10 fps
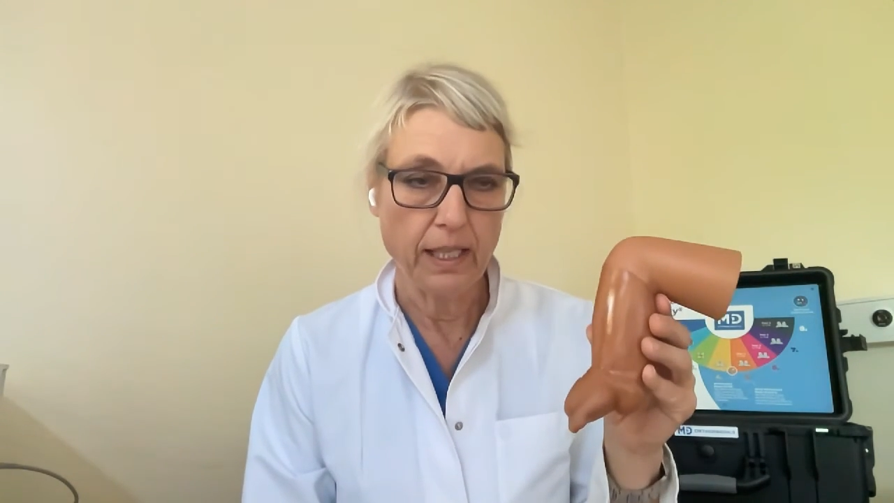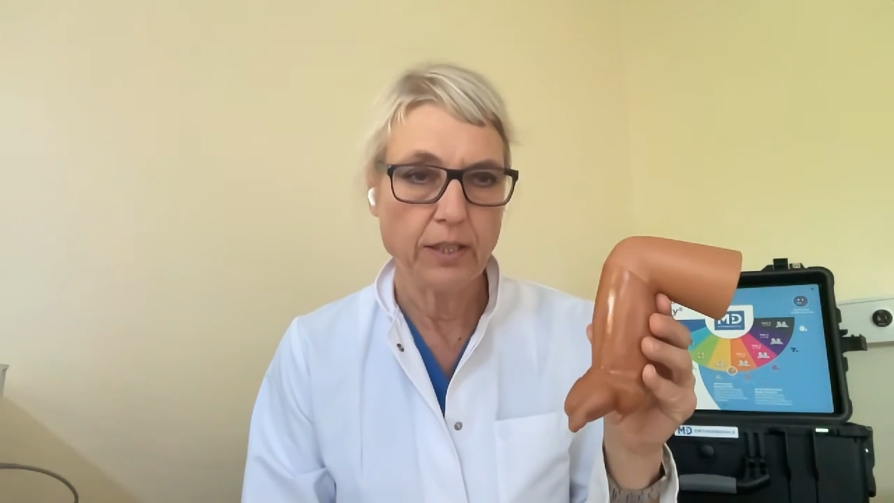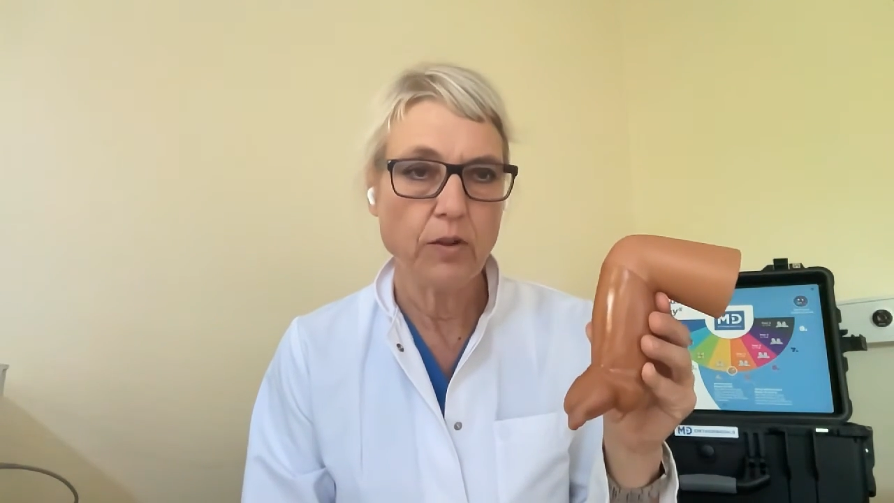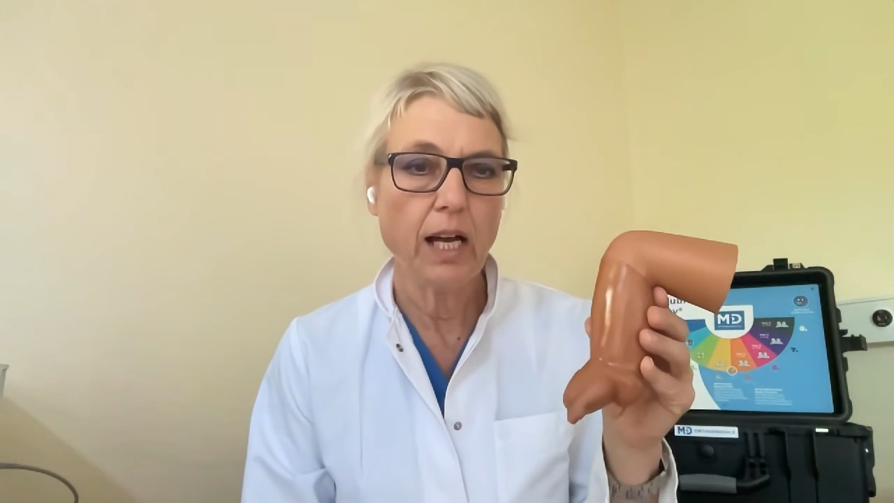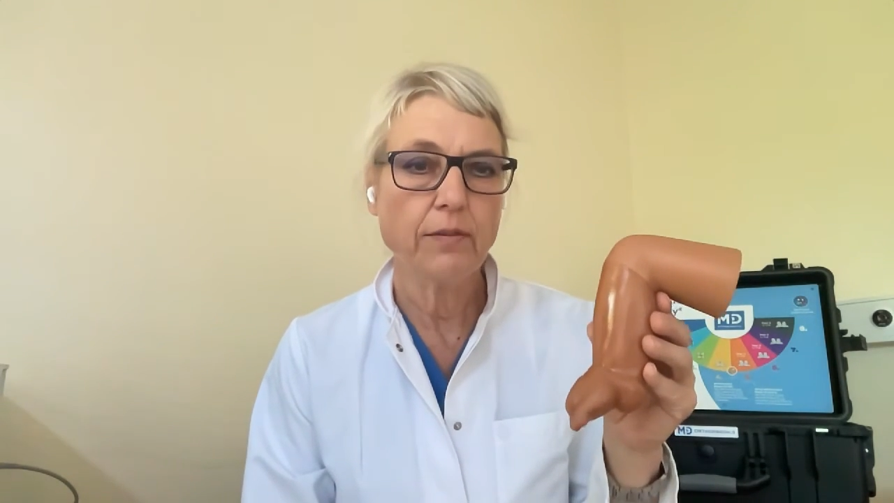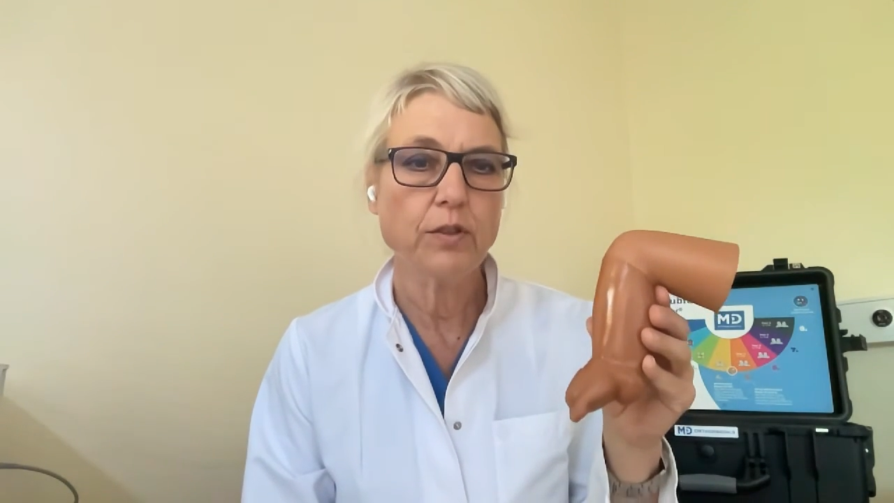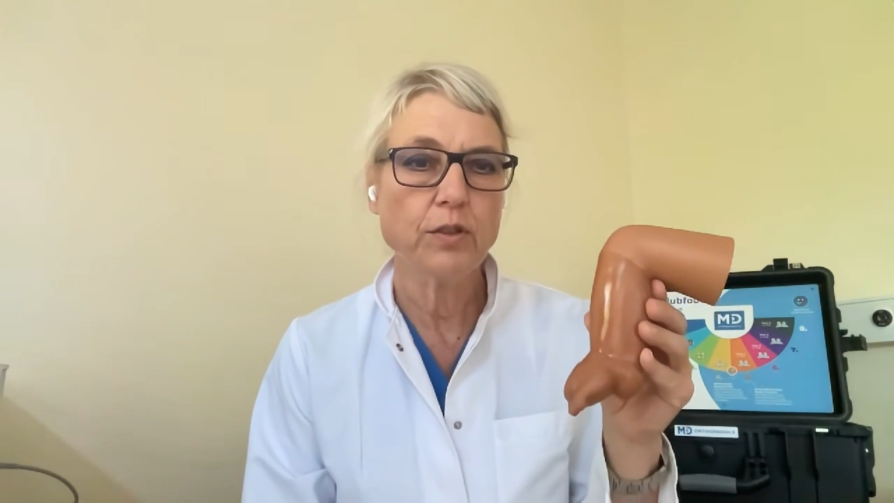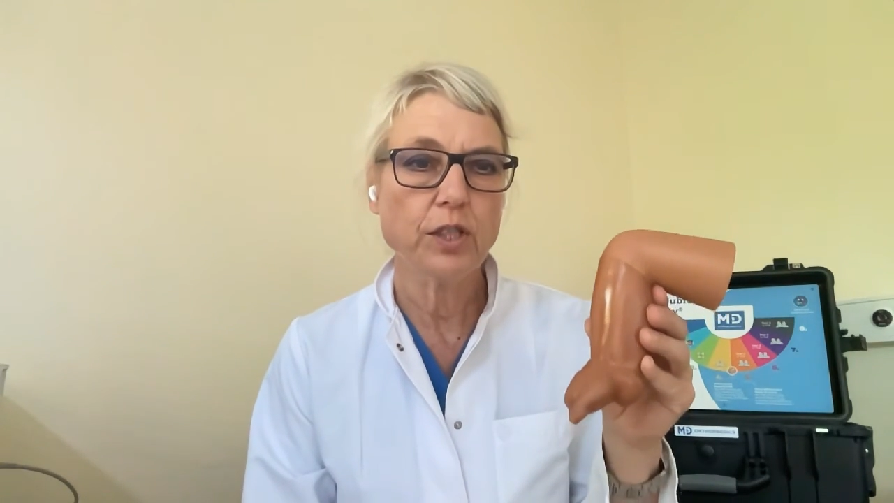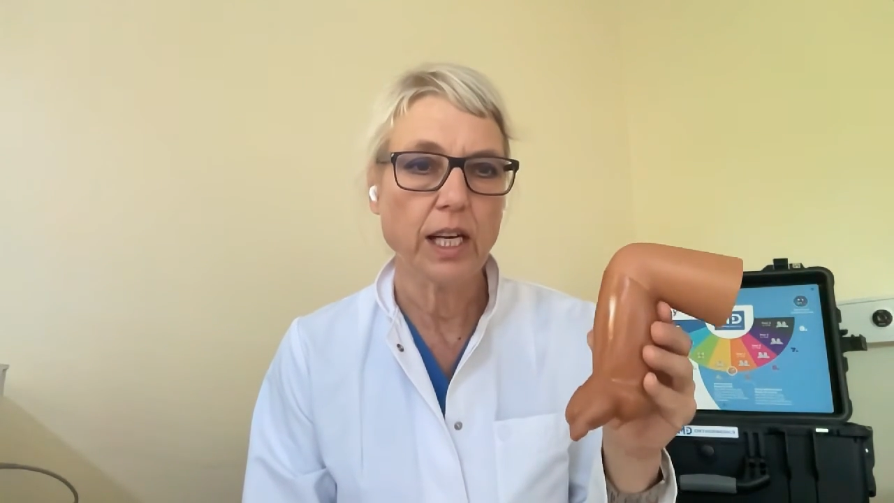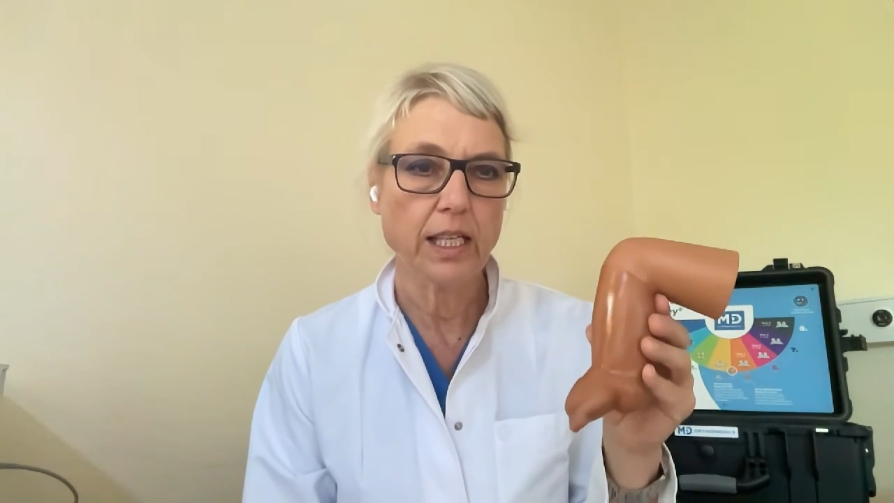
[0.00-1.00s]
But you have to
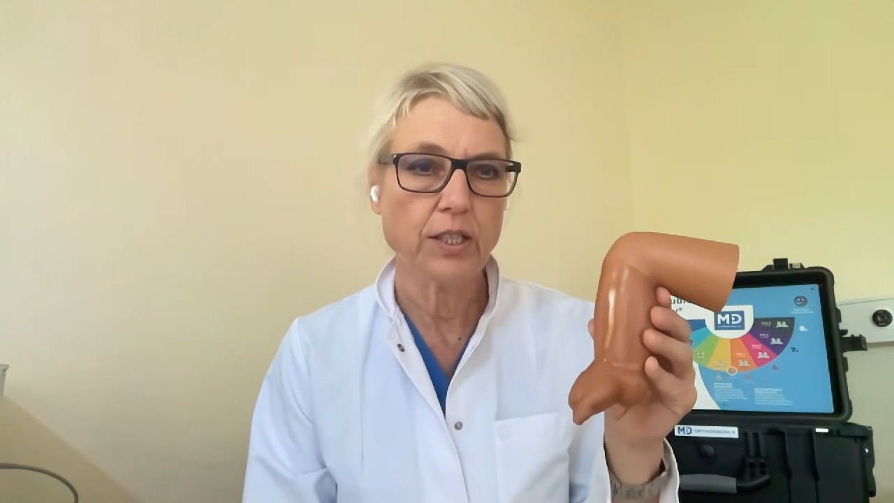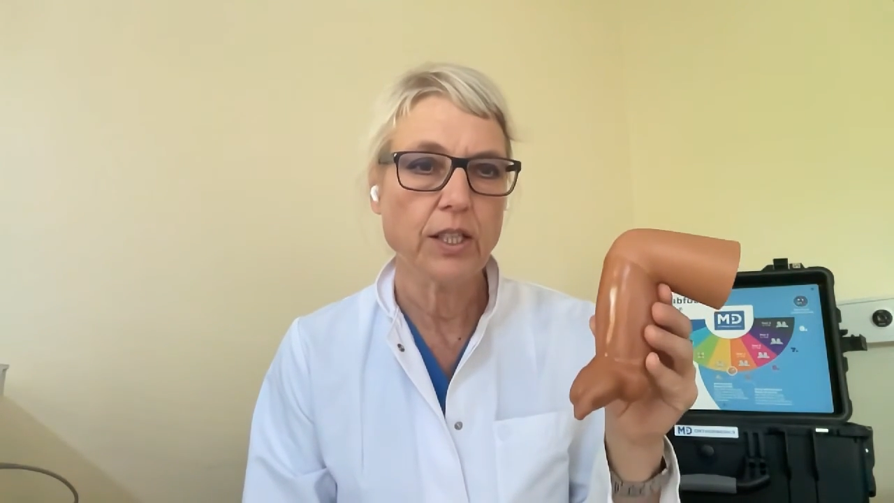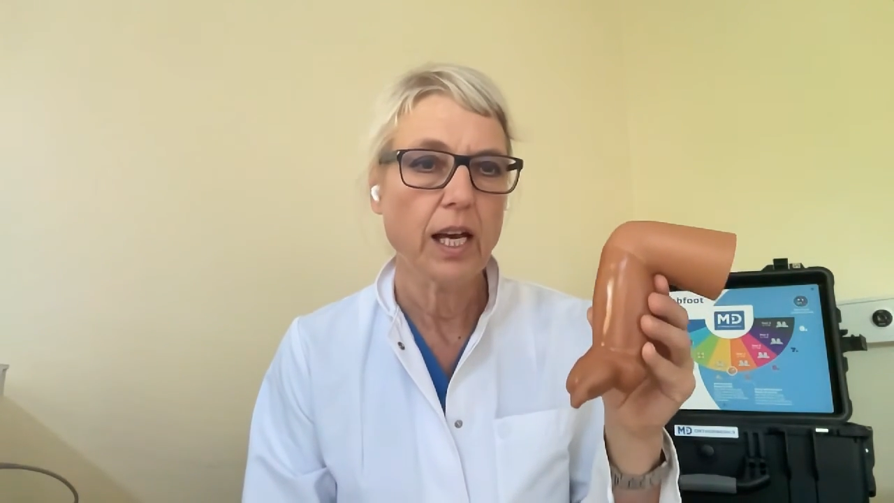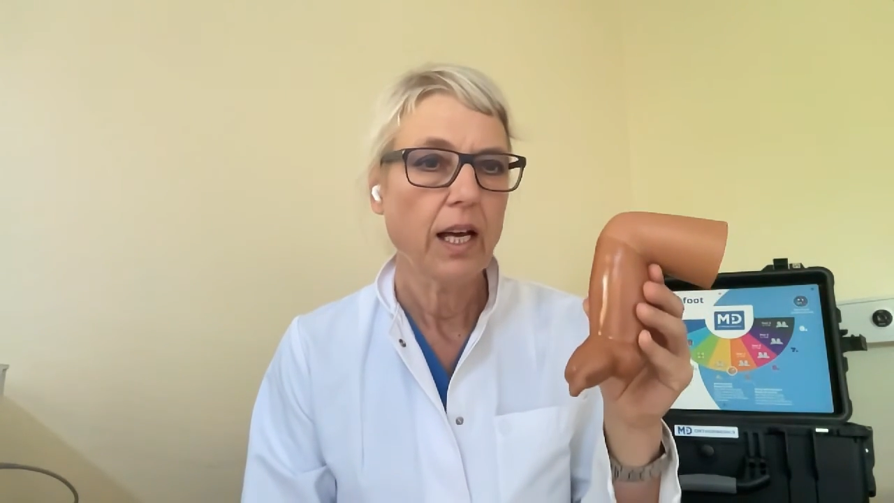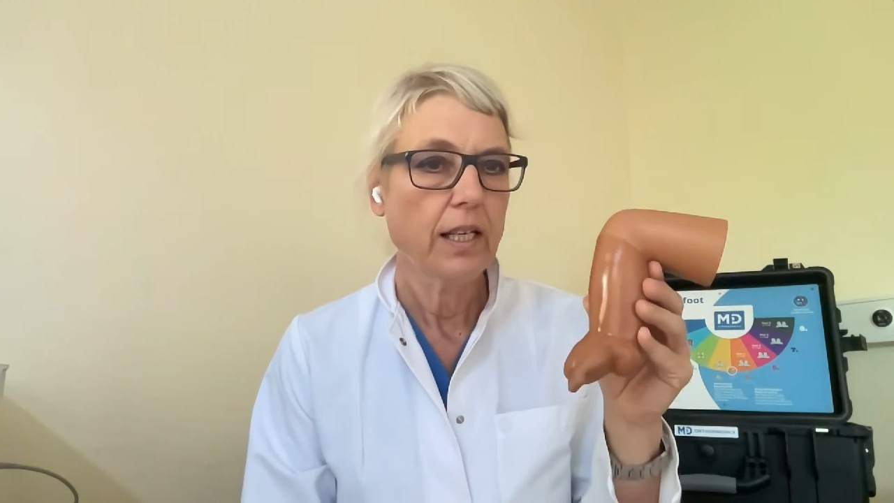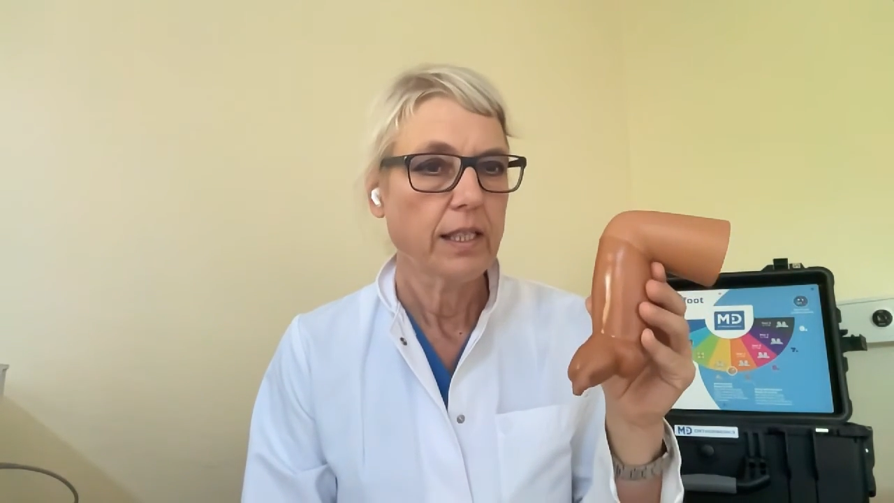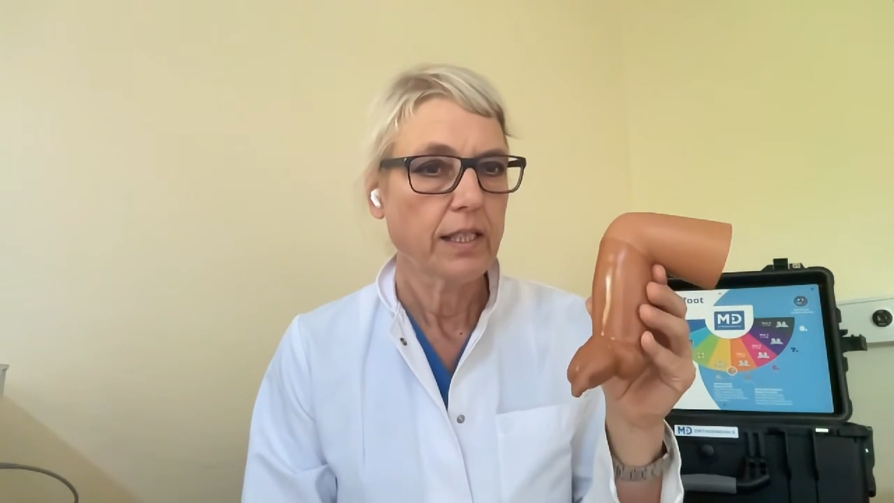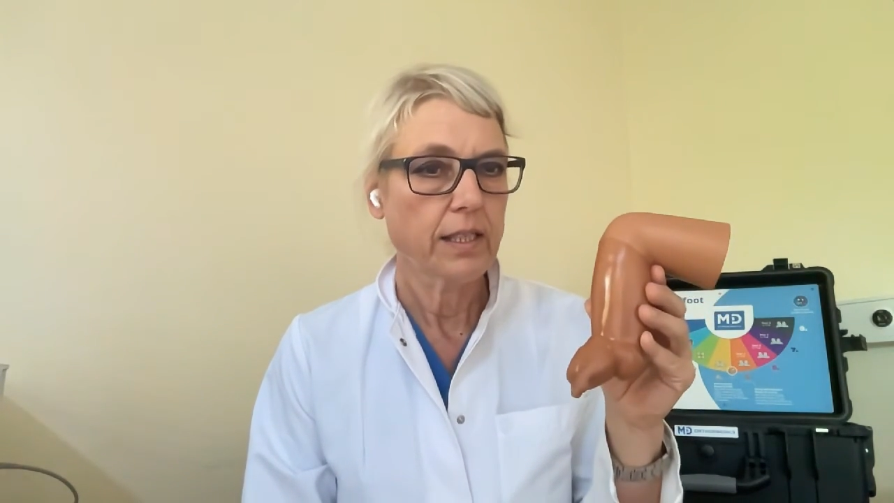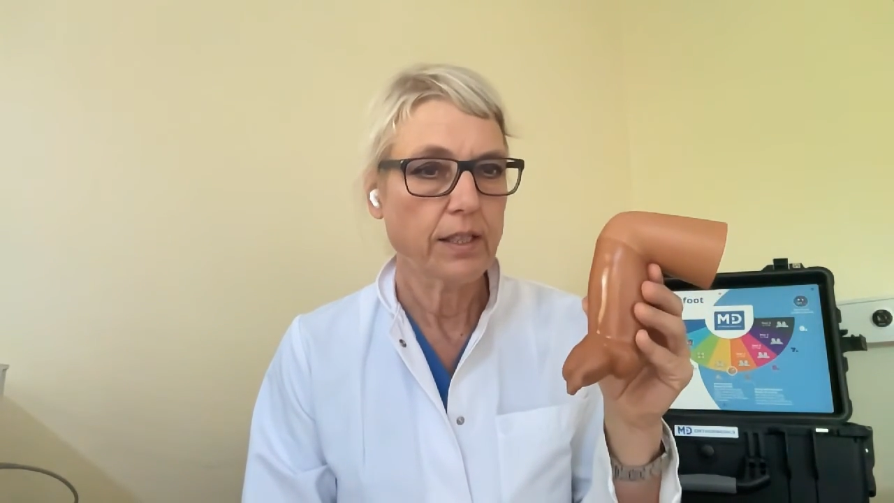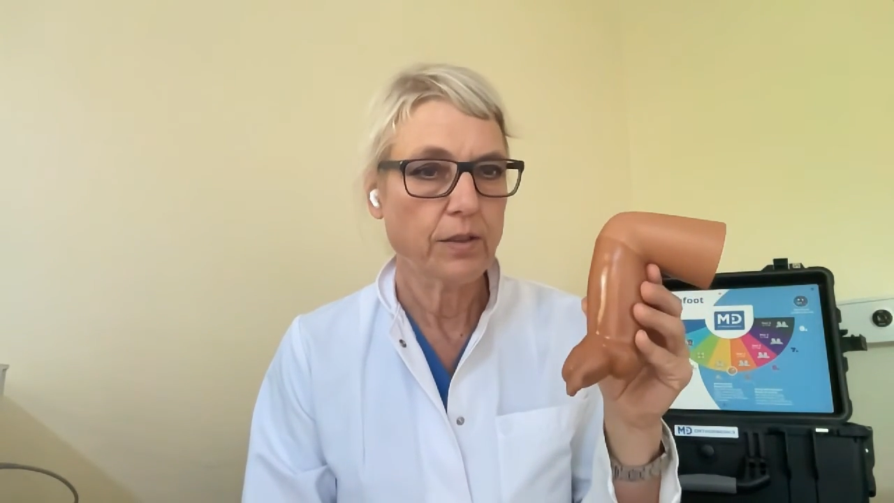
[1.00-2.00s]
change
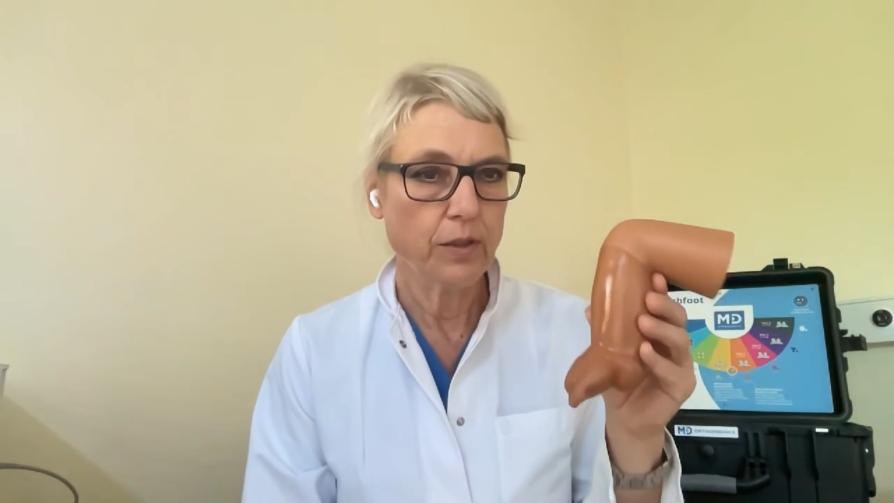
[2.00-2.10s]
the